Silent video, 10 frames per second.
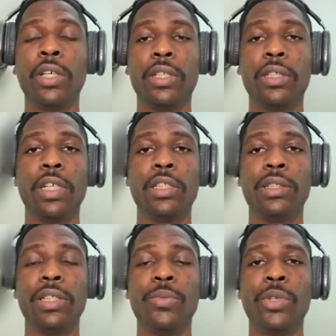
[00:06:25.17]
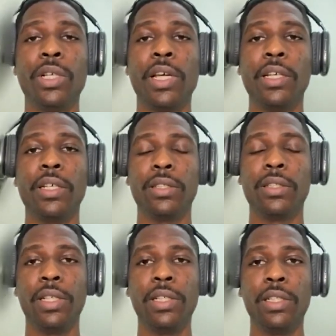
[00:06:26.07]
That's the same way, like
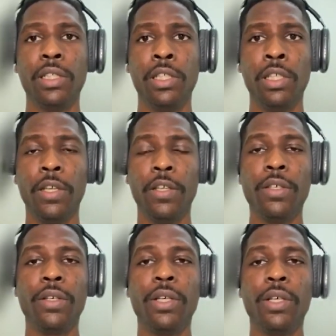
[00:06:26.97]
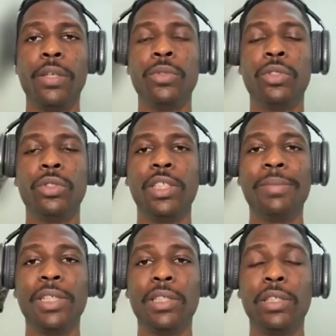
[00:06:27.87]
lately you're able to
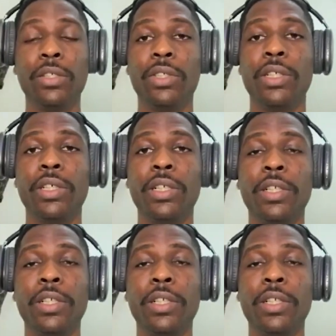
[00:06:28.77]
seamlessly order